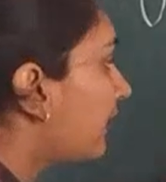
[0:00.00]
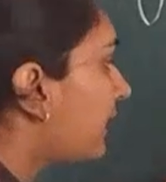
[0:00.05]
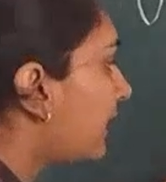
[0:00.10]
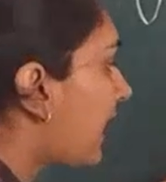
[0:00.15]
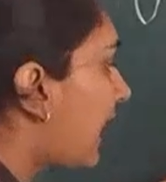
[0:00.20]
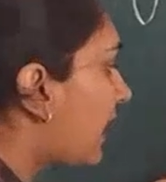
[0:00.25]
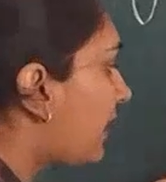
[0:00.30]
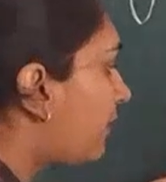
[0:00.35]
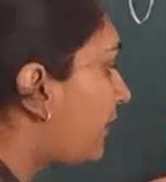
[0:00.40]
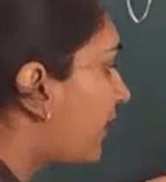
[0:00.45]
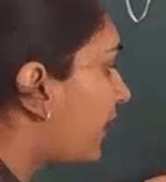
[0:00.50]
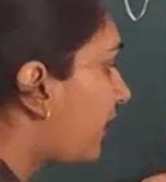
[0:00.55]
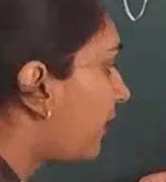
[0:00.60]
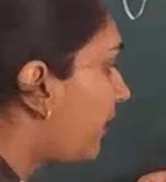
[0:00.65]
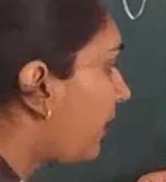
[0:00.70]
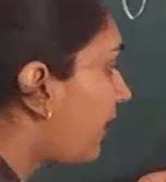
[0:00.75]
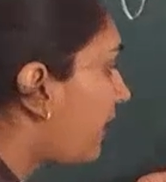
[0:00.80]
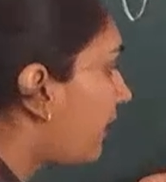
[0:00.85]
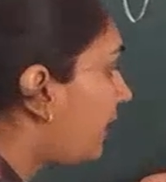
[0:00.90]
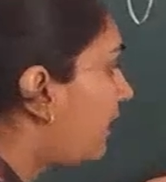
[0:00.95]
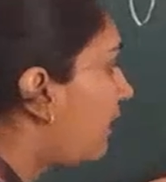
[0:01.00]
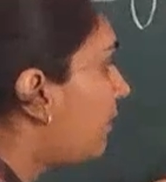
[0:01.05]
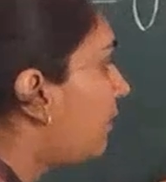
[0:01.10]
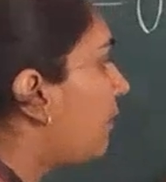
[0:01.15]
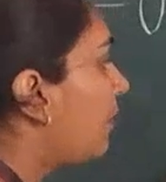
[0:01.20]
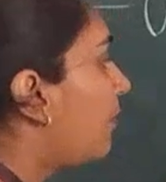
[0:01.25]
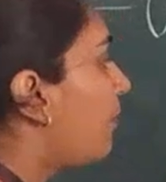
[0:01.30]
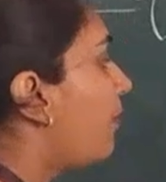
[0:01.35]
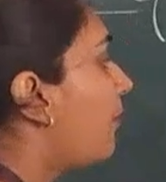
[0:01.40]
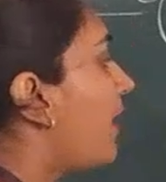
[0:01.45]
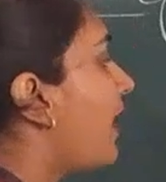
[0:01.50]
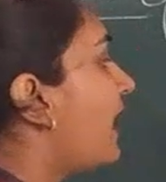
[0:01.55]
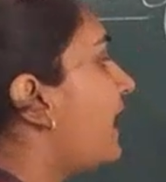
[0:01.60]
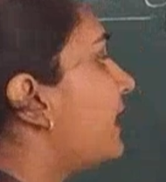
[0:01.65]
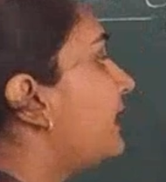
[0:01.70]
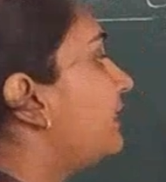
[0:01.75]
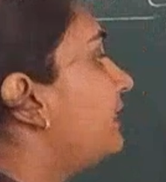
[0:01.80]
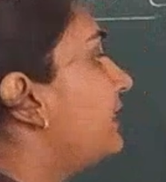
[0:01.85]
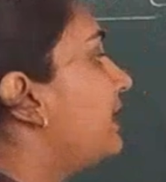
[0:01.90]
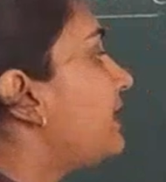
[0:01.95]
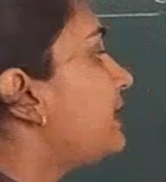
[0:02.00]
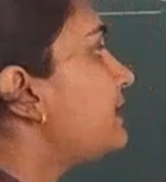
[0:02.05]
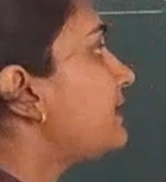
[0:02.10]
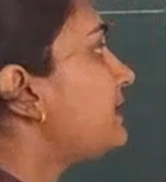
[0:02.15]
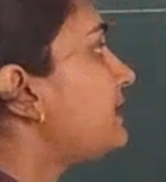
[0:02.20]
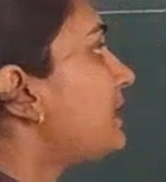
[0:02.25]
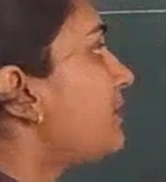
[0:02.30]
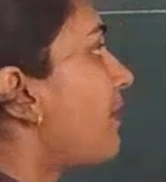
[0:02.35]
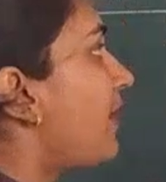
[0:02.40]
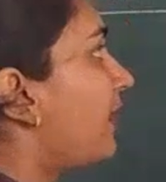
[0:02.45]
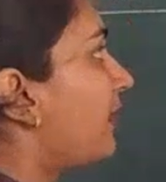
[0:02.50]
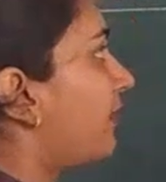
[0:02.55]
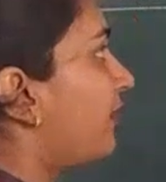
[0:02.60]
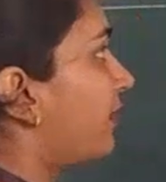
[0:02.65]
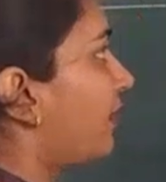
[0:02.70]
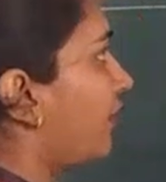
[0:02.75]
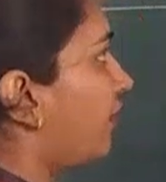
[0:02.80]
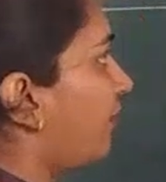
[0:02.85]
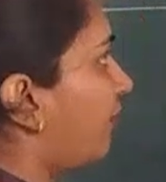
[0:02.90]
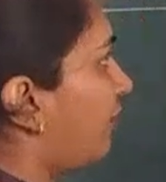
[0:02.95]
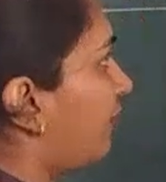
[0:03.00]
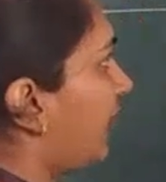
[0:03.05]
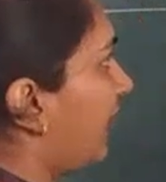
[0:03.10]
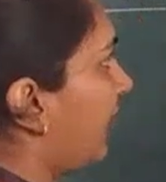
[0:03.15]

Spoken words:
can be cut by this symmetry of